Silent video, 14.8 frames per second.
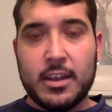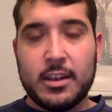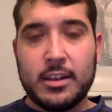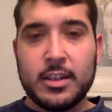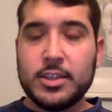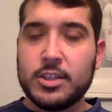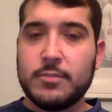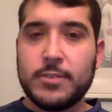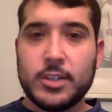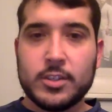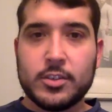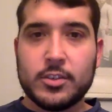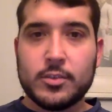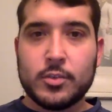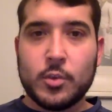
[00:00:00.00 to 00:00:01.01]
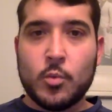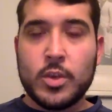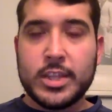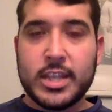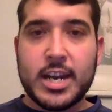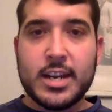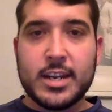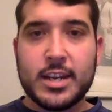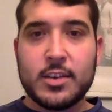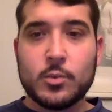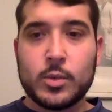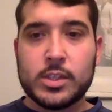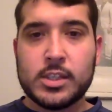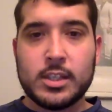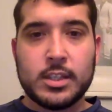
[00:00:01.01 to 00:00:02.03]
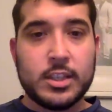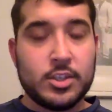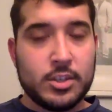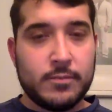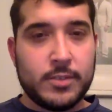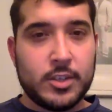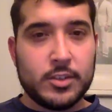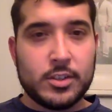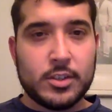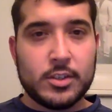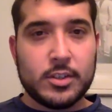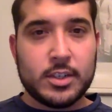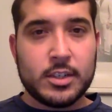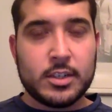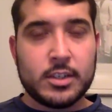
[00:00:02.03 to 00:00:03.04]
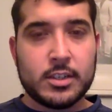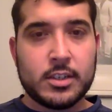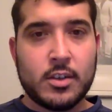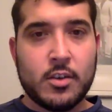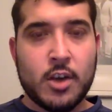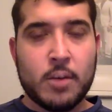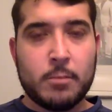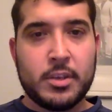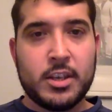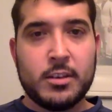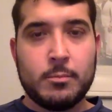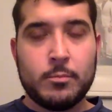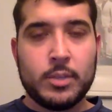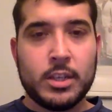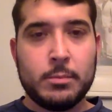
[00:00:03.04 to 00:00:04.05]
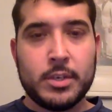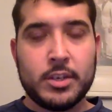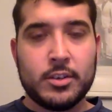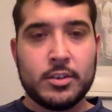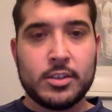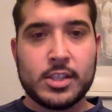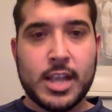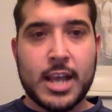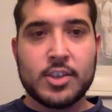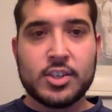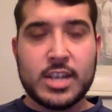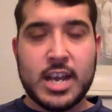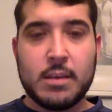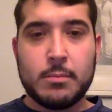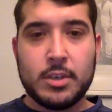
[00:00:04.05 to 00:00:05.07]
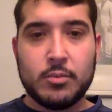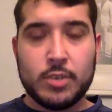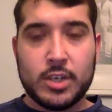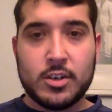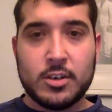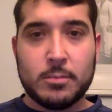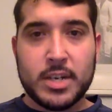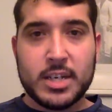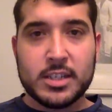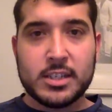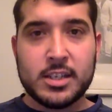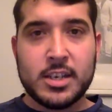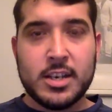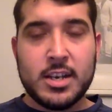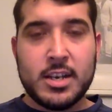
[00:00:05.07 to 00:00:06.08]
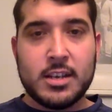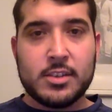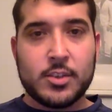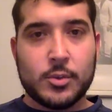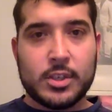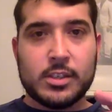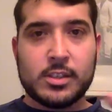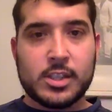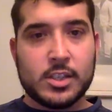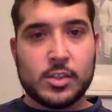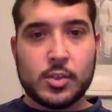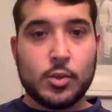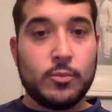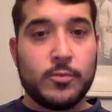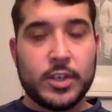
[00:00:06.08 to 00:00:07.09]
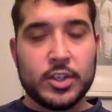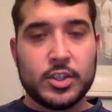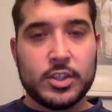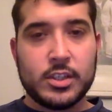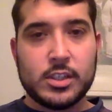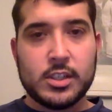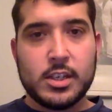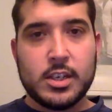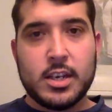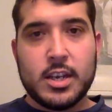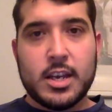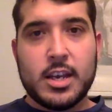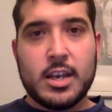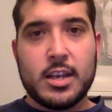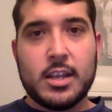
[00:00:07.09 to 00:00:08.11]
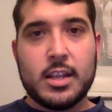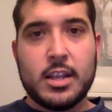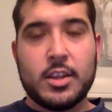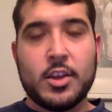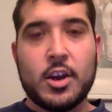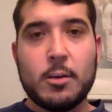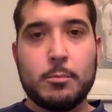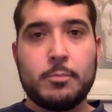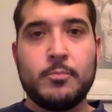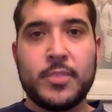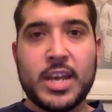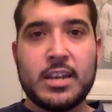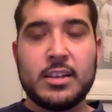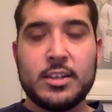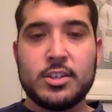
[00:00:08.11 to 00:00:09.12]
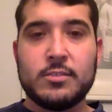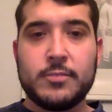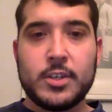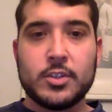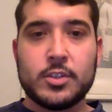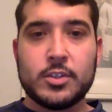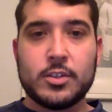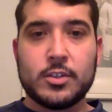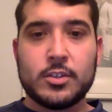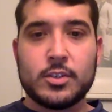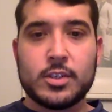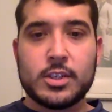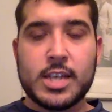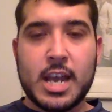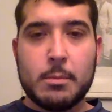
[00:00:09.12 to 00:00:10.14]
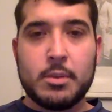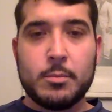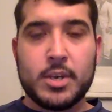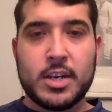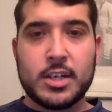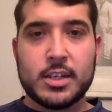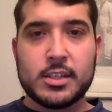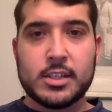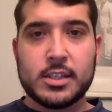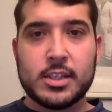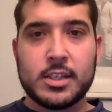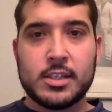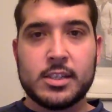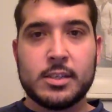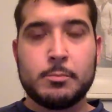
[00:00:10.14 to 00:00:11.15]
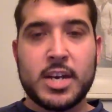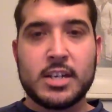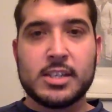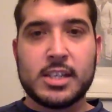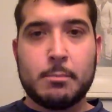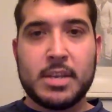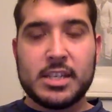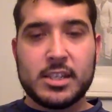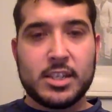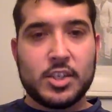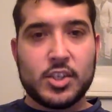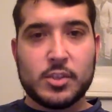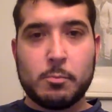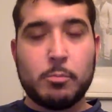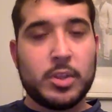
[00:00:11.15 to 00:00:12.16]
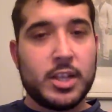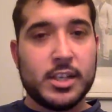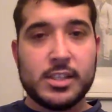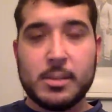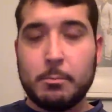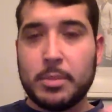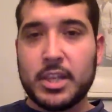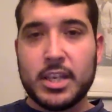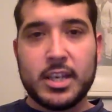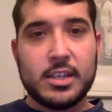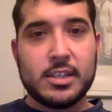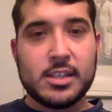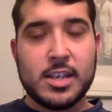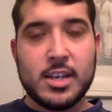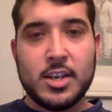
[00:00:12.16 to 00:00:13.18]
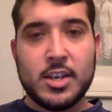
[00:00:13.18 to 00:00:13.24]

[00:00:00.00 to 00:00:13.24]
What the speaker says: Lingenfelter, the one that I got was the Lingenfelter RPM limiter / timing retard box. So it does two functions. And that Lingenfelter timing box is a box that basically just plugs and plays